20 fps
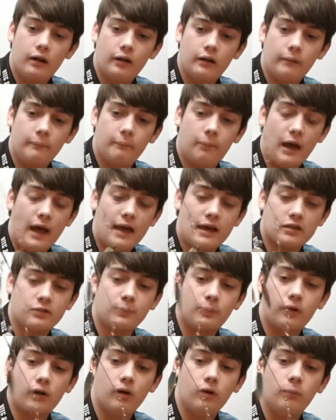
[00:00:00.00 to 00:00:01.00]
Bass
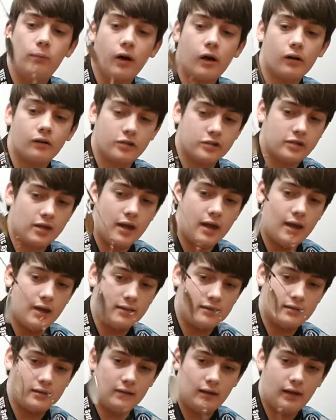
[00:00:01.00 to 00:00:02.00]
Pro ball
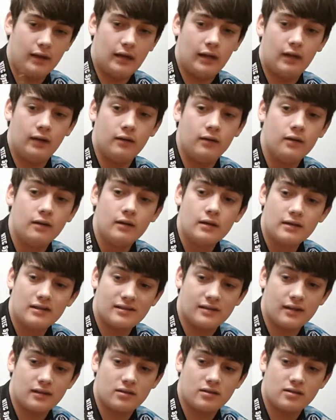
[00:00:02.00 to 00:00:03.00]
shads in
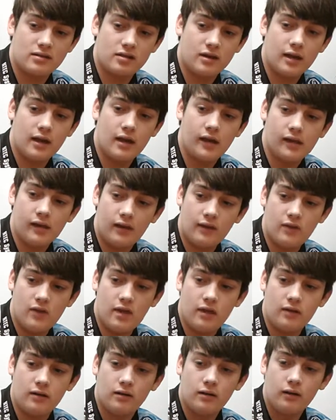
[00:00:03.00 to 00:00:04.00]
Sexy Shad and
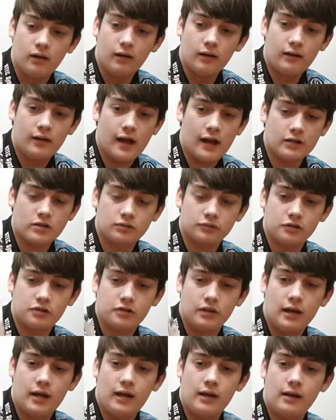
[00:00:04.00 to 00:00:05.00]
then Natural
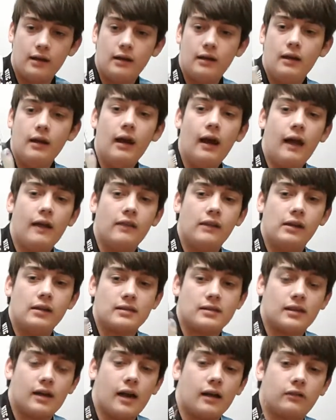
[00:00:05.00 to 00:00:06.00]
Shad. And then
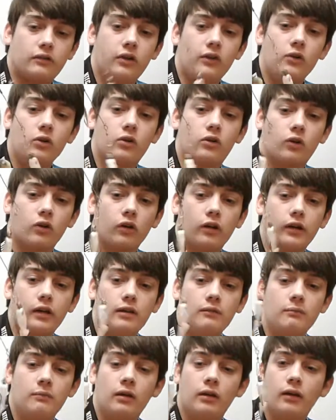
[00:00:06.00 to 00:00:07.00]
it's got 2
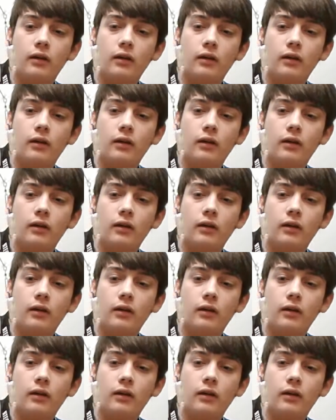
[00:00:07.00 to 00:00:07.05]
cream,